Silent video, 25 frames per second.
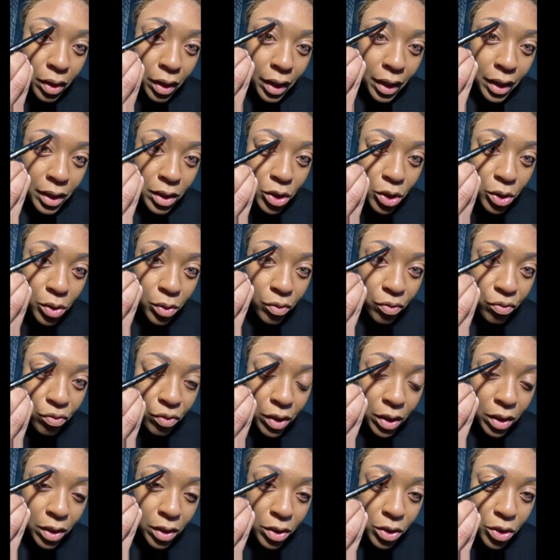as you
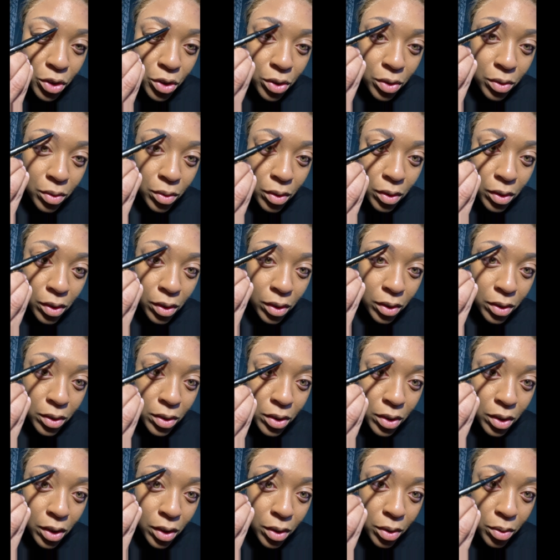finish, you're gonna
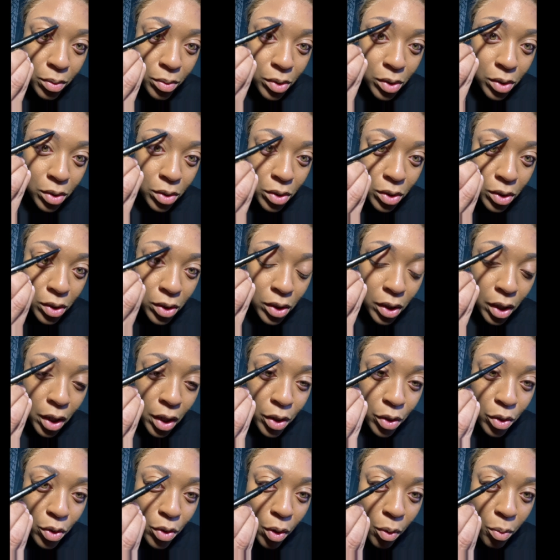continue to just,
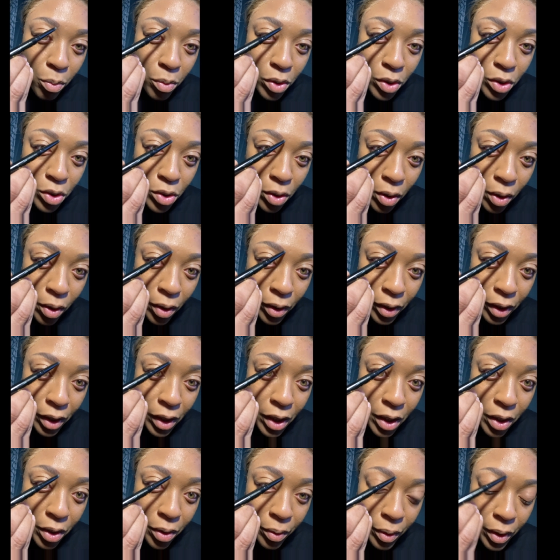you don't wanna start
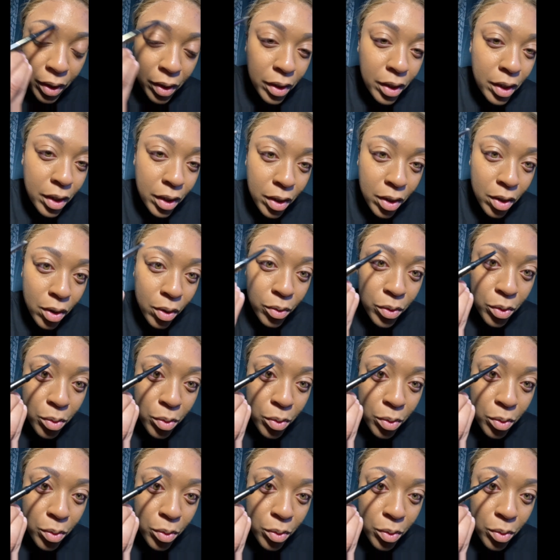here and then go.